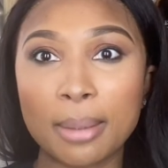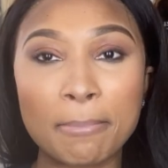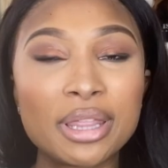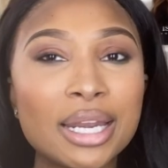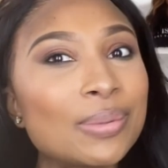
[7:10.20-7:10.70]

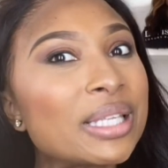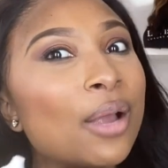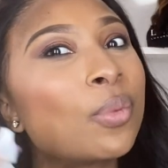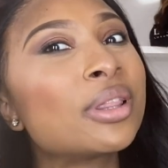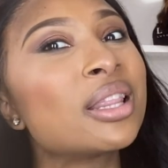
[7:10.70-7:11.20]
But then I was
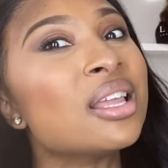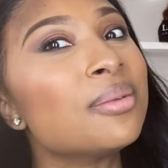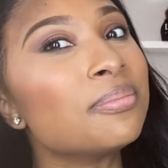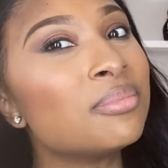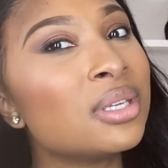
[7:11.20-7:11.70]
like, well,
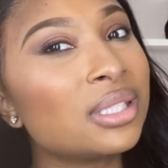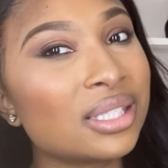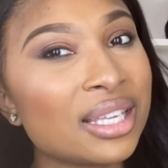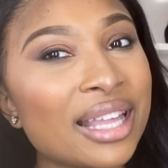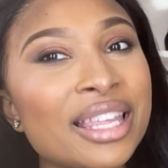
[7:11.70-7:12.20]
let me
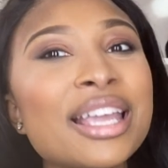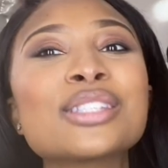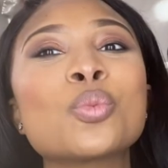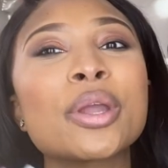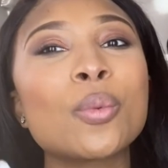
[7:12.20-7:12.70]
see. I think
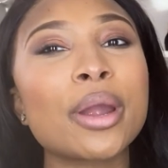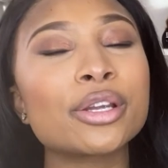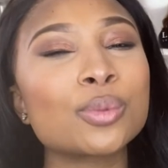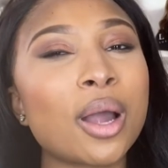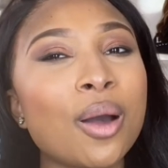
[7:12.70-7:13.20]
as wig
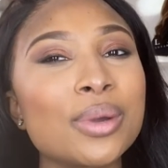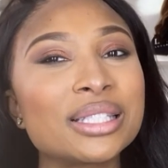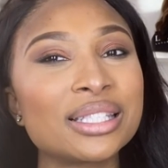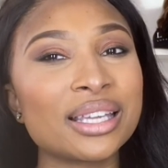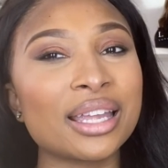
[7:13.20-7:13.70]
wearers, we're
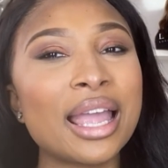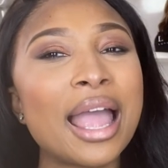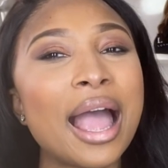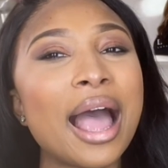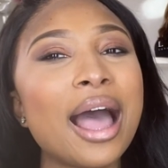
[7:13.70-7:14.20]
always seeing
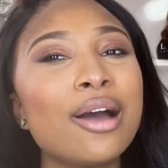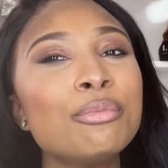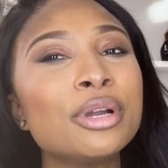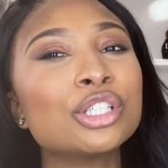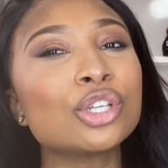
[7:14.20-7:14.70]
how
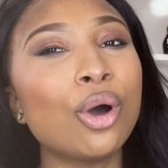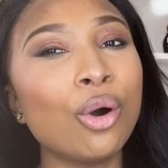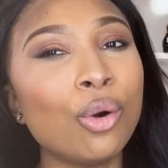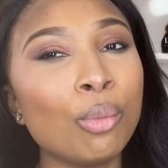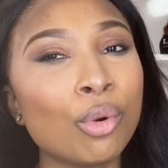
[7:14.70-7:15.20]
much
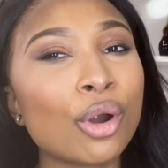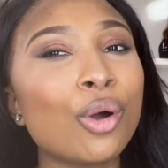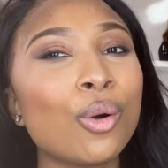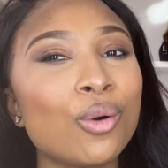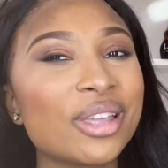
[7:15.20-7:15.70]
more
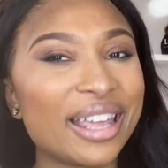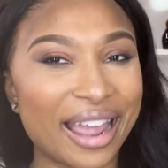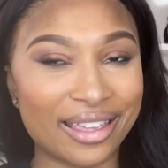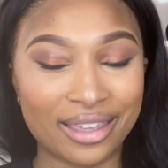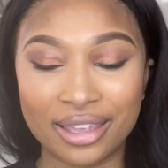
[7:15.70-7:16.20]
hold can
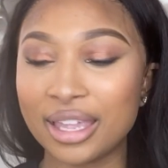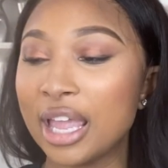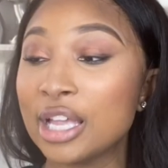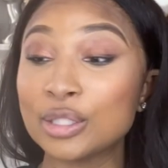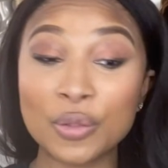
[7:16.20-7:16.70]
I get?
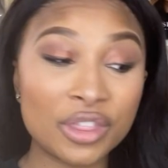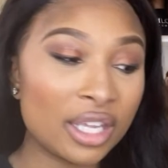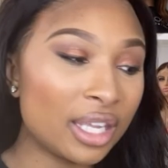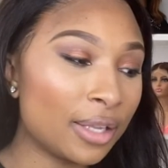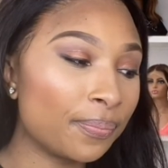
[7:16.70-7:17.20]
So
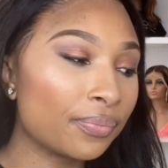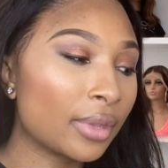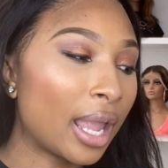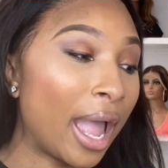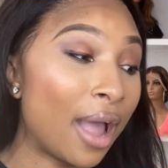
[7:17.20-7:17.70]
then
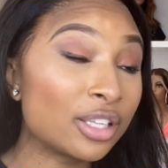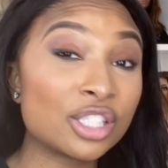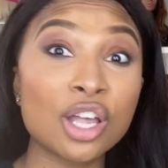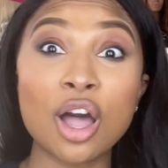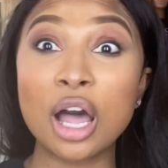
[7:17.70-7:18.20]
I
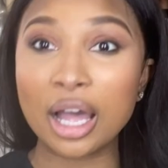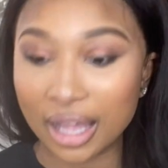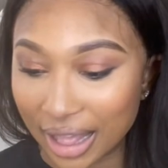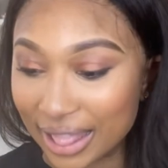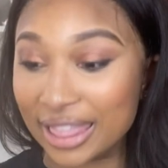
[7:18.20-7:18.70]
saw
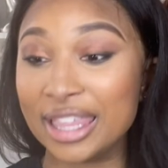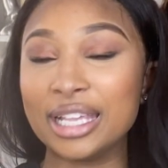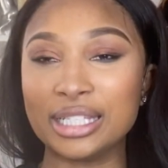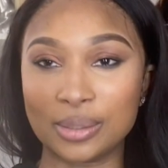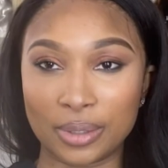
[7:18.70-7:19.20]

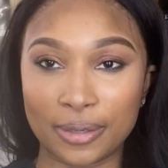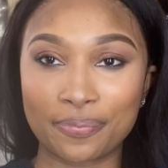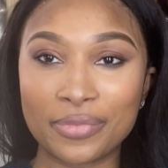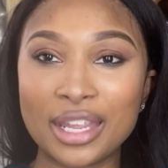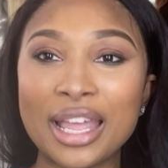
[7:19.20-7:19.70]
this
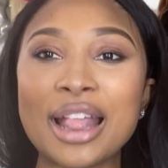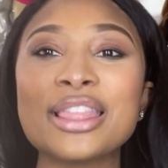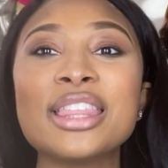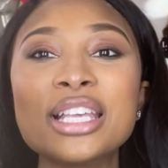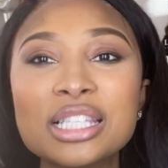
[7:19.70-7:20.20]
one.
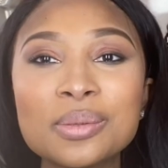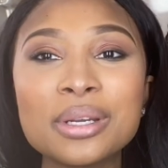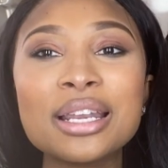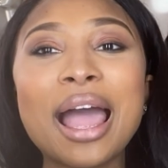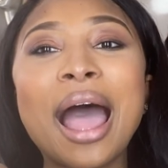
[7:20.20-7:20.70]
This
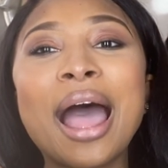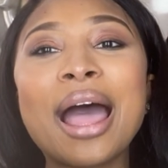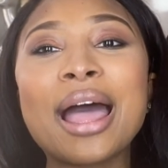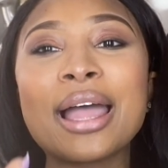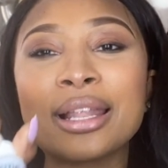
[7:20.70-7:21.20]
one
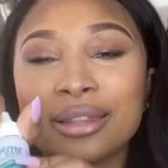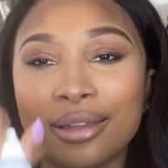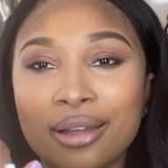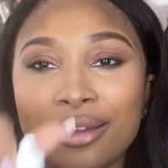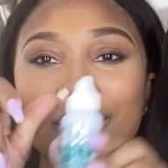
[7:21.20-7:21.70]
I
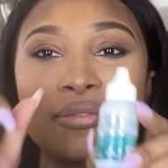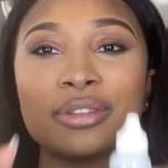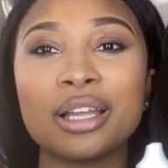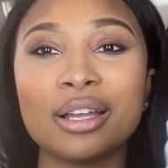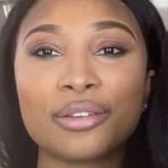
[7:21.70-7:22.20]

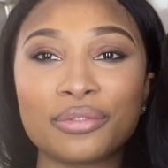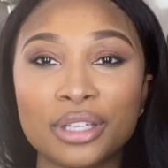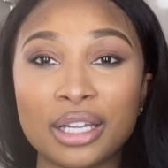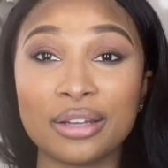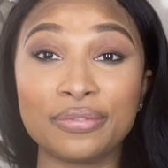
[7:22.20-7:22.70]
love, love,
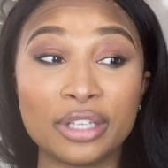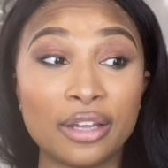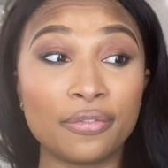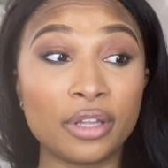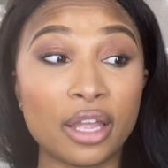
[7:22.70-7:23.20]
love,
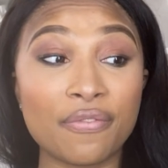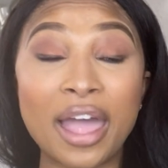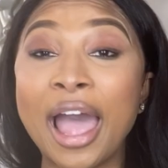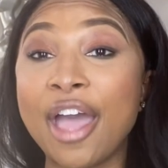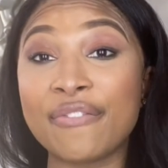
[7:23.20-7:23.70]
love, love.
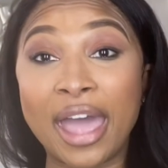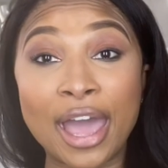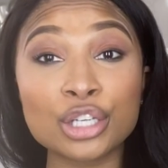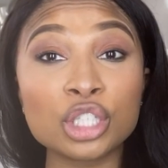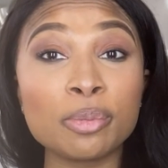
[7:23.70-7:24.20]
I have
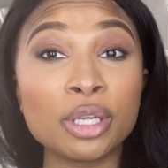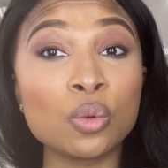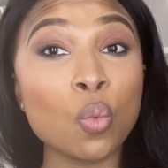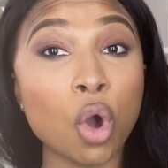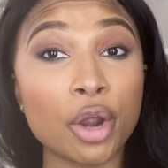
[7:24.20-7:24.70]
actually been
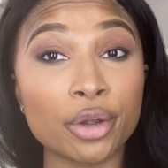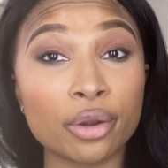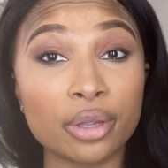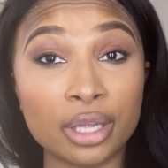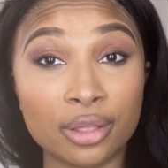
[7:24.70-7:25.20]
in water
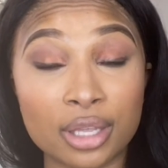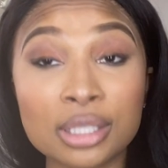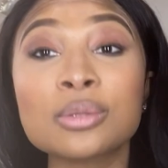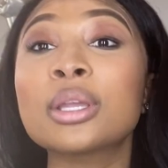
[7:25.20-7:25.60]
in this,